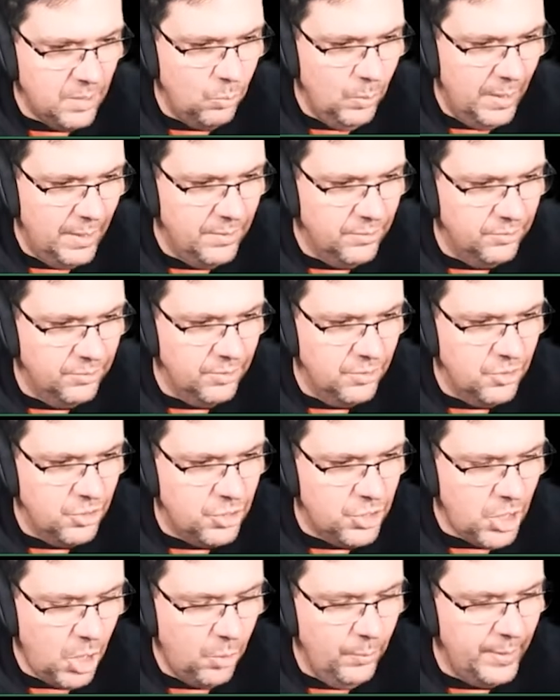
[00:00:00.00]
ones and
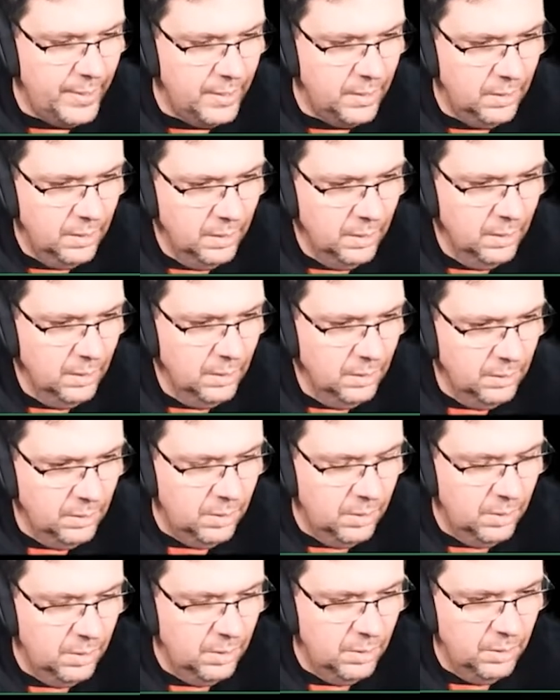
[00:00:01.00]
showing
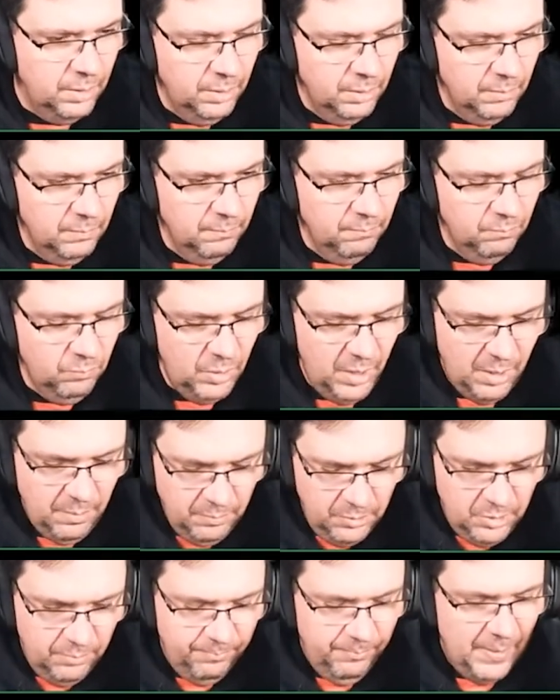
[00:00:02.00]
the you know,
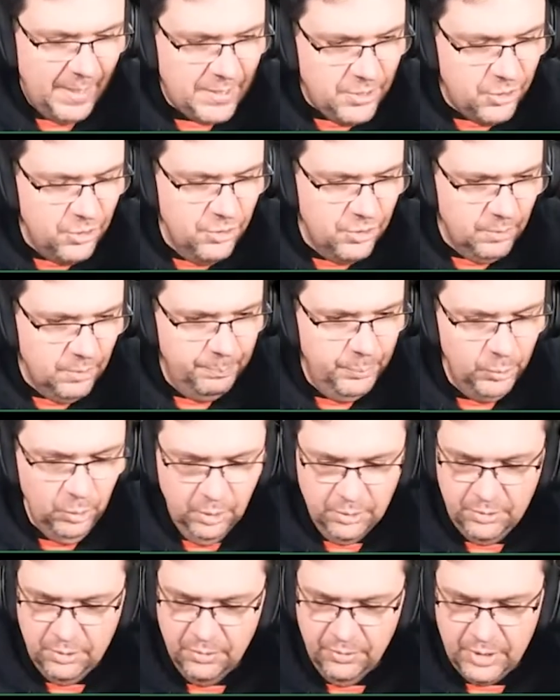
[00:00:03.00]
deflections of
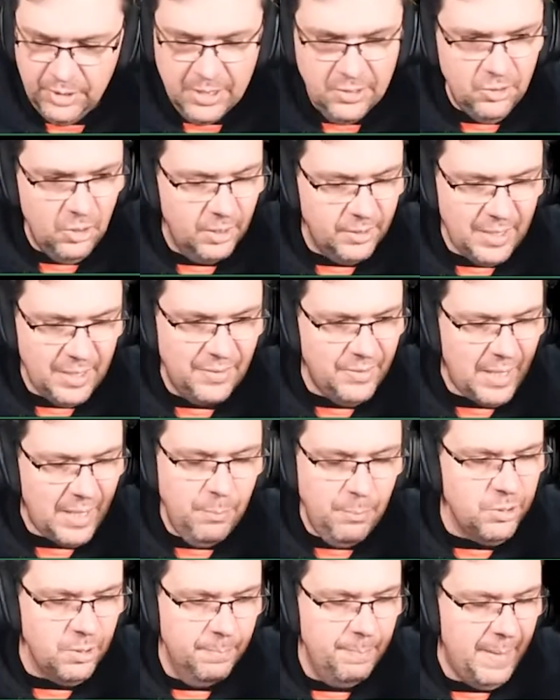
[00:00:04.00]
bullets and things like that. That
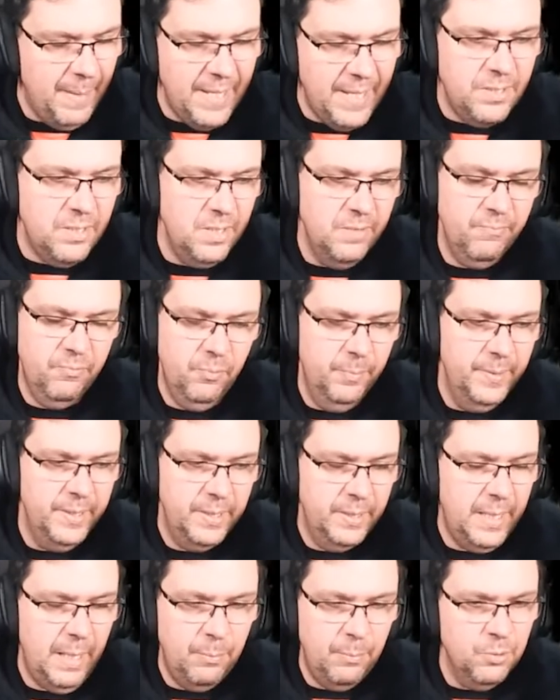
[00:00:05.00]
was amazing for mm-hmm. me.
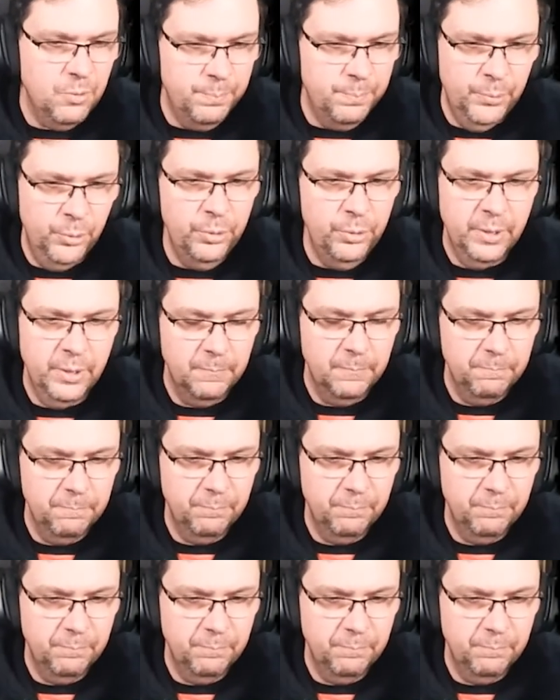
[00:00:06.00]
That was brilliant.